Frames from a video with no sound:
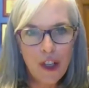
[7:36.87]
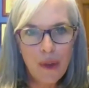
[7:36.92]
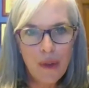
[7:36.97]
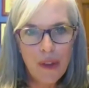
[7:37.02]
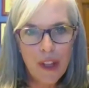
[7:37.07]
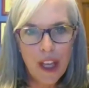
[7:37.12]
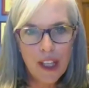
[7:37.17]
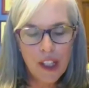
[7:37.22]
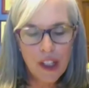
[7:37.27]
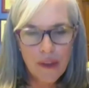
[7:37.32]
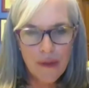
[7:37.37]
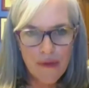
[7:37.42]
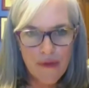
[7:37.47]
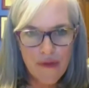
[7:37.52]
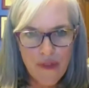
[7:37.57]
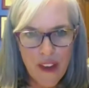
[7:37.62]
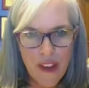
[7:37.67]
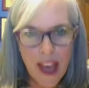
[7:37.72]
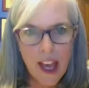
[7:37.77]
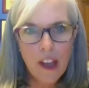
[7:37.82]
to this
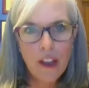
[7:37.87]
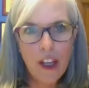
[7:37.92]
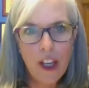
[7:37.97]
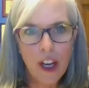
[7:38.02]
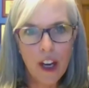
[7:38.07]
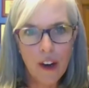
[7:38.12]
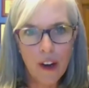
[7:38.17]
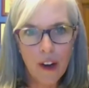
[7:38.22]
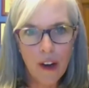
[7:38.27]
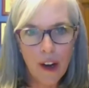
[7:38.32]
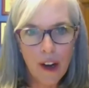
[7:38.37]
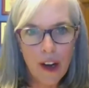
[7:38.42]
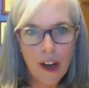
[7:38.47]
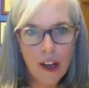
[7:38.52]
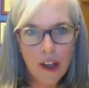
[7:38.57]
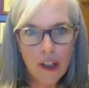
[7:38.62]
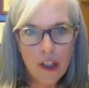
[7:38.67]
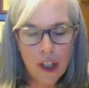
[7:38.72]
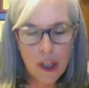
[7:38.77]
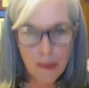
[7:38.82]
failure
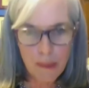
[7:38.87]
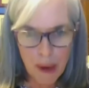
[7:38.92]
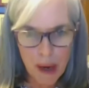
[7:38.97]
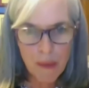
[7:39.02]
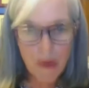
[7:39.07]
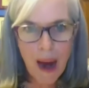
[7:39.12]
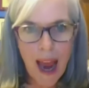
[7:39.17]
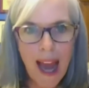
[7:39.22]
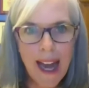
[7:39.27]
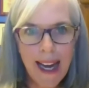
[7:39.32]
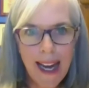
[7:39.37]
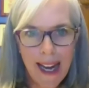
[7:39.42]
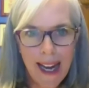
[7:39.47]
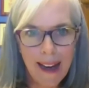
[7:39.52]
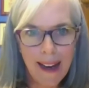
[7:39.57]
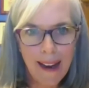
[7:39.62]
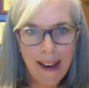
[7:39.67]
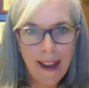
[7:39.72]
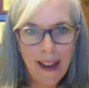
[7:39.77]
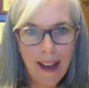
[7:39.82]
to be ready.